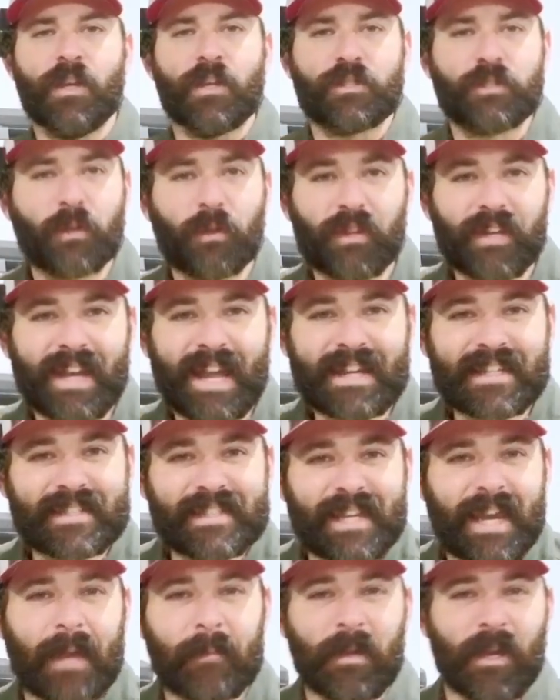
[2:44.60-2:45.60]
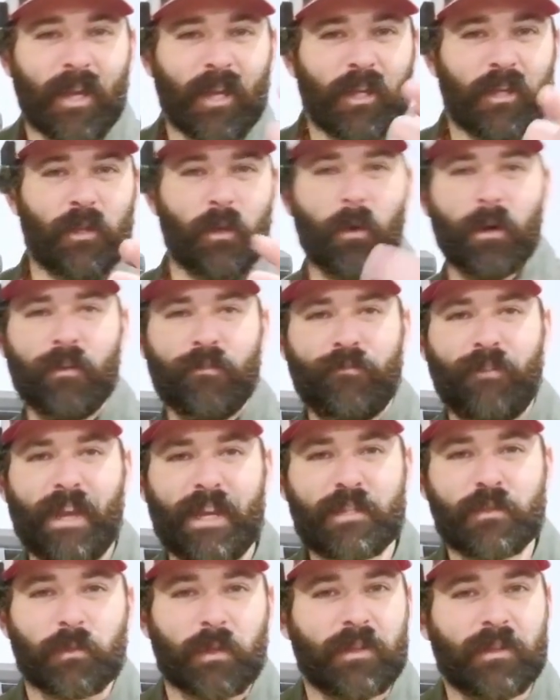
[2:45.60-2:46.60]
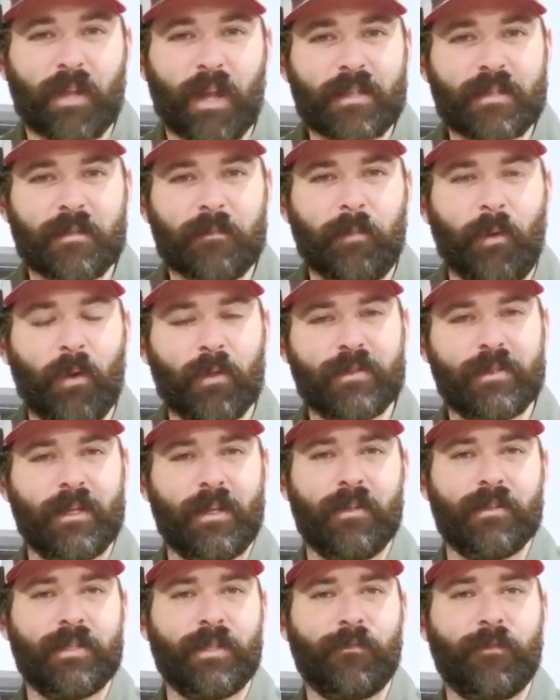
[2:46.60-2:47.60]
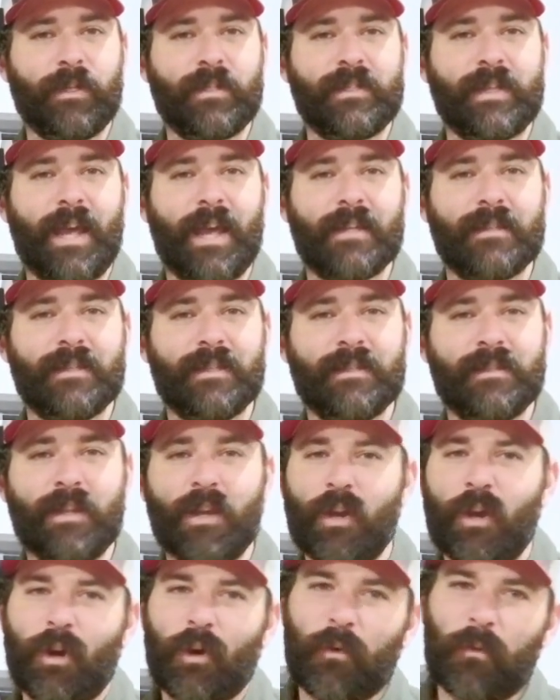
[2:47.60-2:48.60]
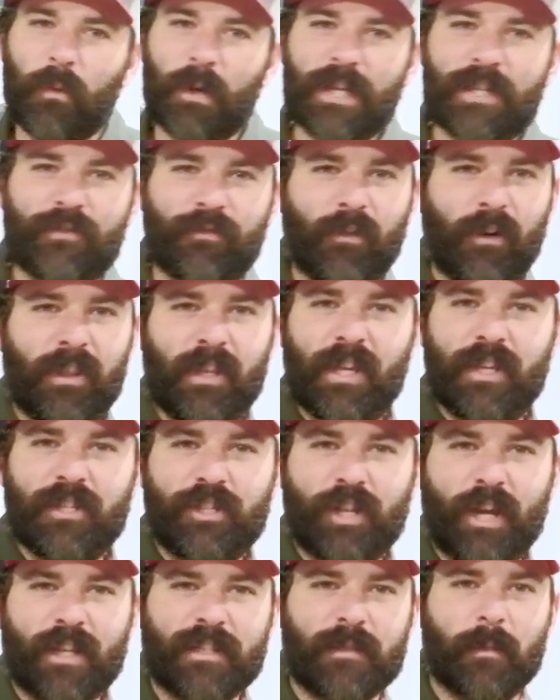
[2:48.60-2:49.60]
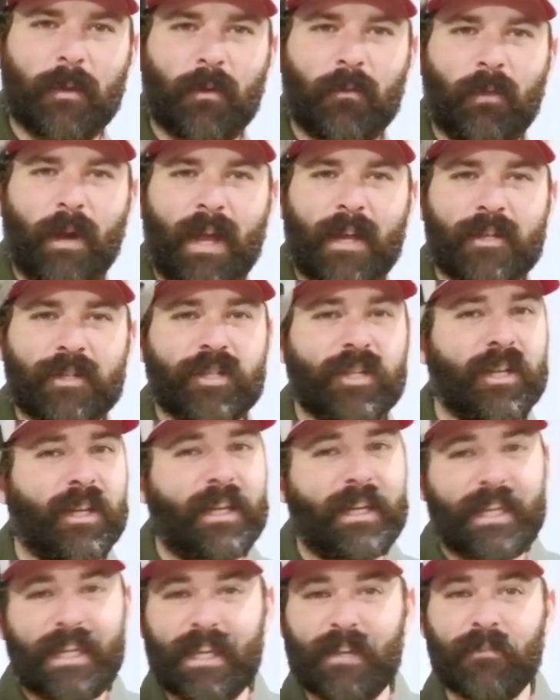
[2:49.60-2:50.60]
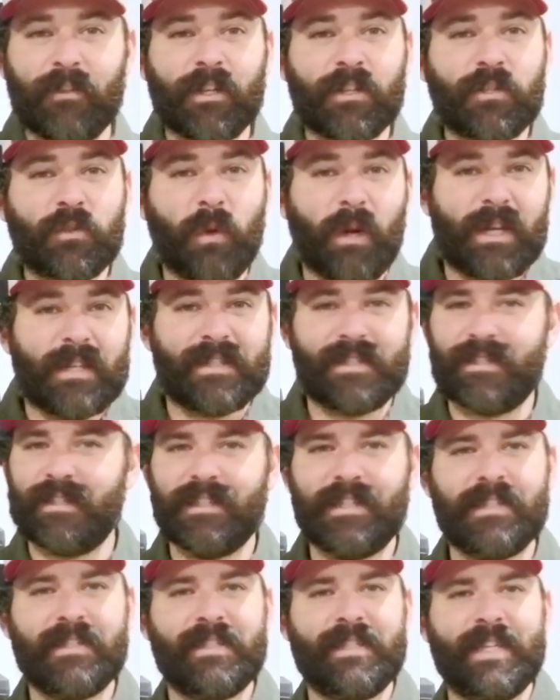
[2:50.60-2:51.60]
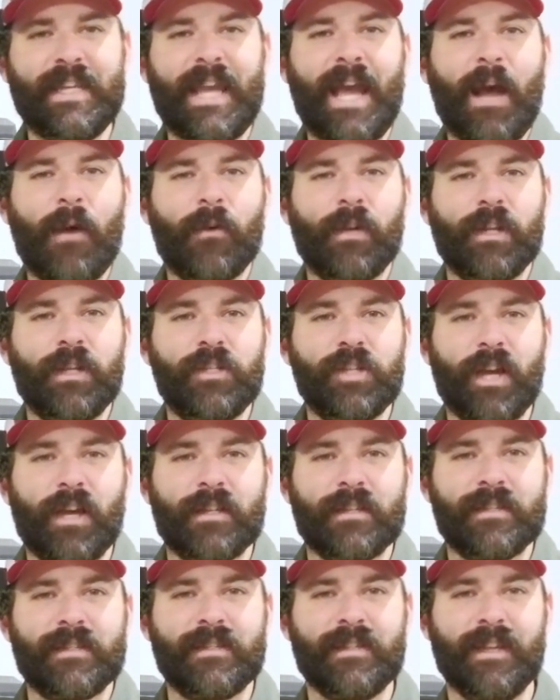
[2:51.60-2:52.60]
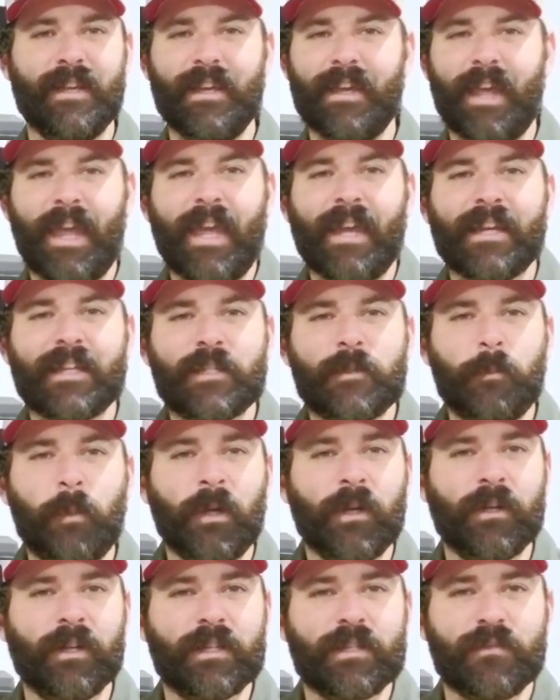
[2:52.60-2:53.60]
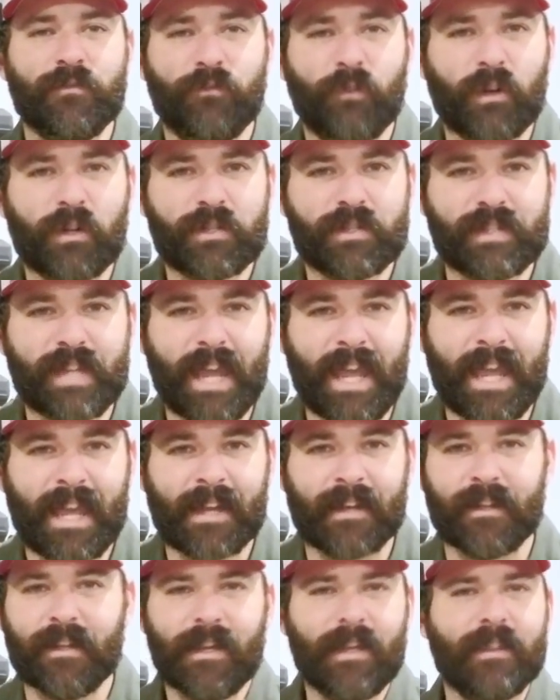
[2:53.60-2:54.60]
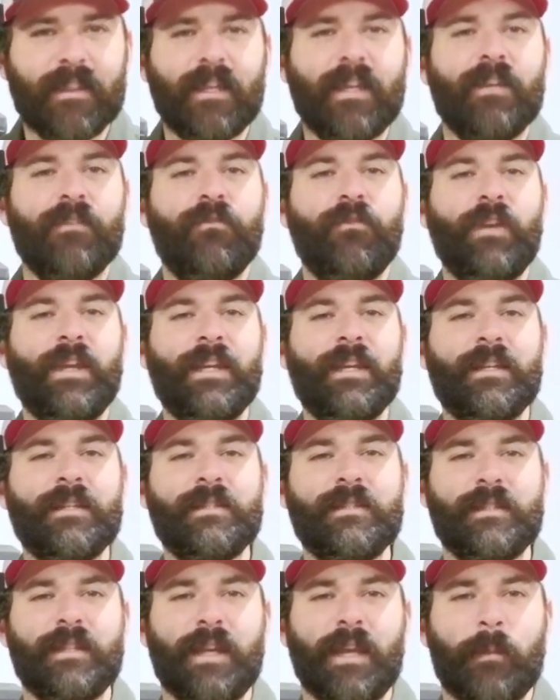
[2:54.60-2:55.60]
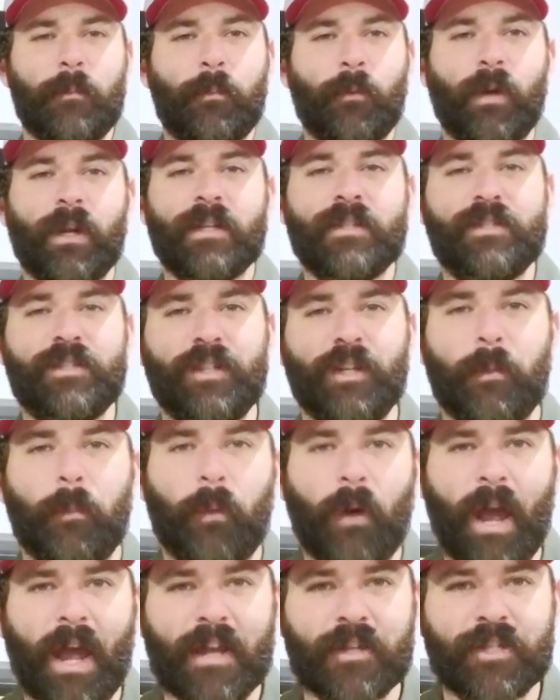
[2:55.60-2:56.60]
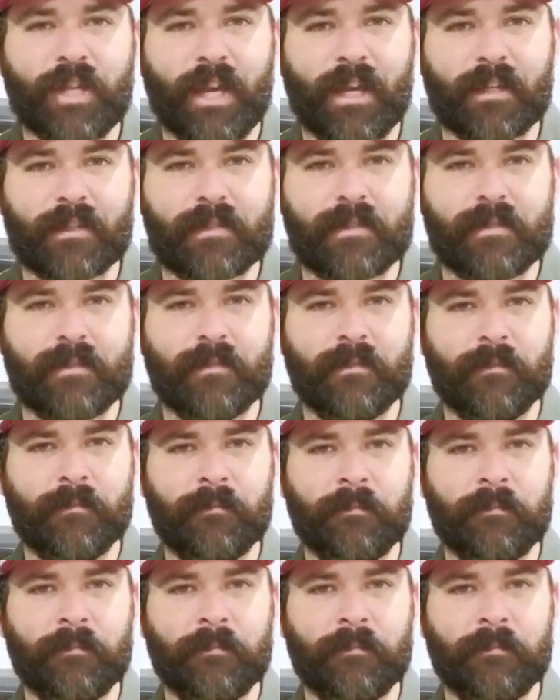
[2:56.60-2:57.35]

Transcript: So the next time you're faced with nuts and bolts that are different sizes, reach for the adjustable wrench. Give it a twist, see how it adjusts, and experience firsthand the convenience it brings to your projects.